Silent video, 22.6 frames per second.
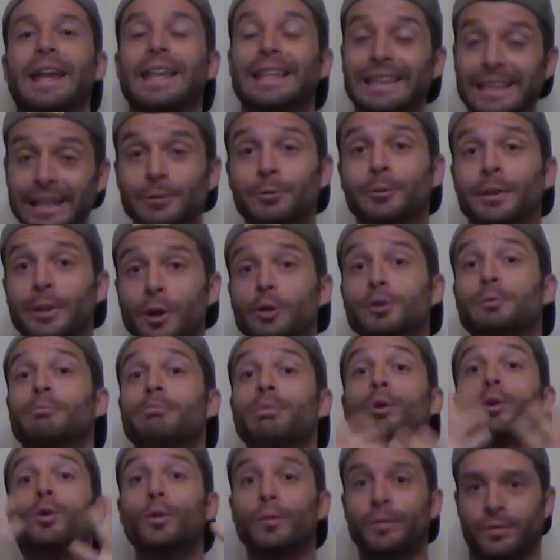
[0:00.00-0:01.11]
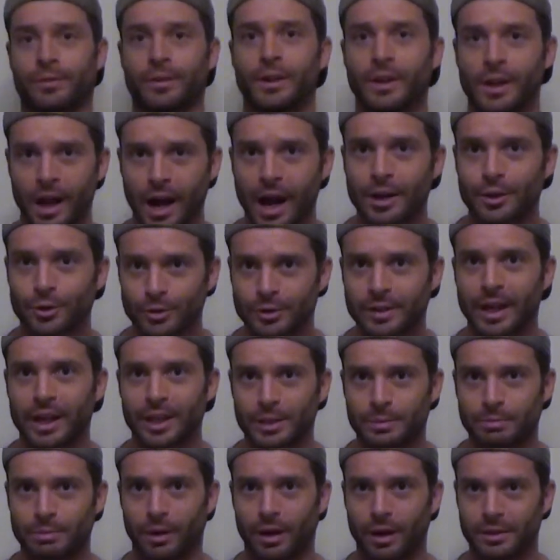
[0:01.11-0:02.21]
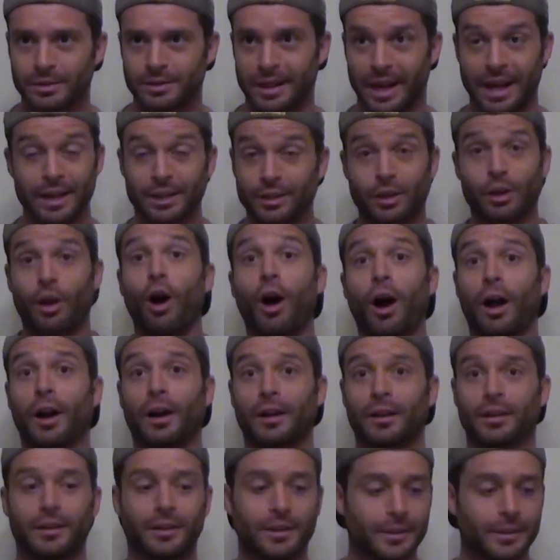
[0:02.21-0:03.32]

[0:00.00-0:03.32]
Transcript: It literally goes poof on your taste buds and it's gone.